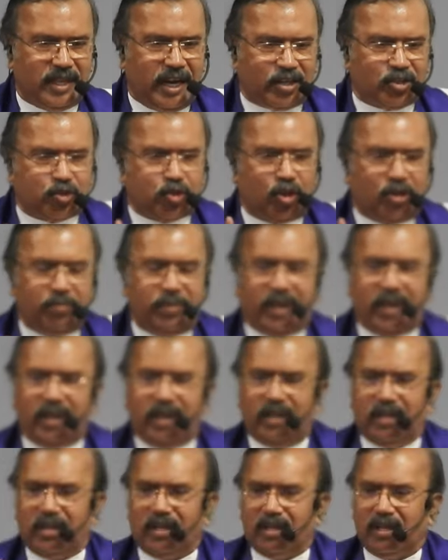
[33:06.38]
That should
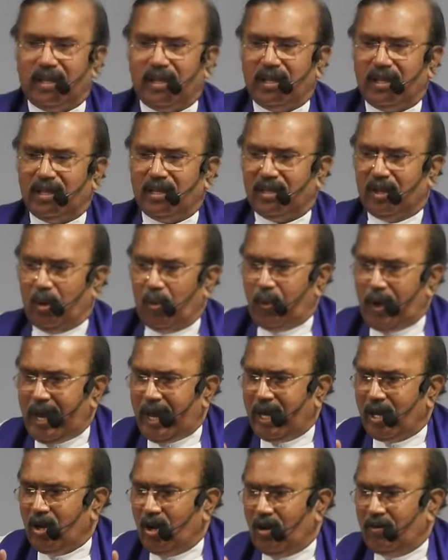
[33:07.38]
be the
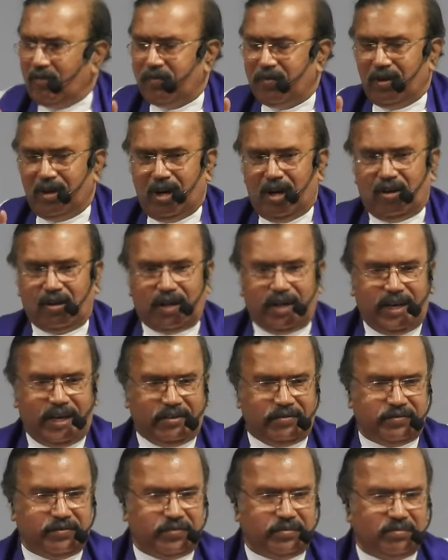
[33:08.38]
way of our
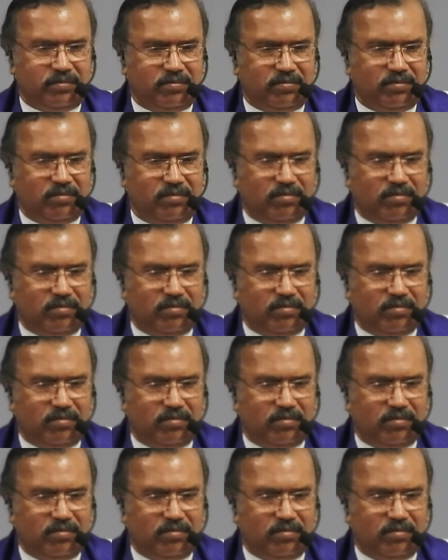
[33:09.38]
life.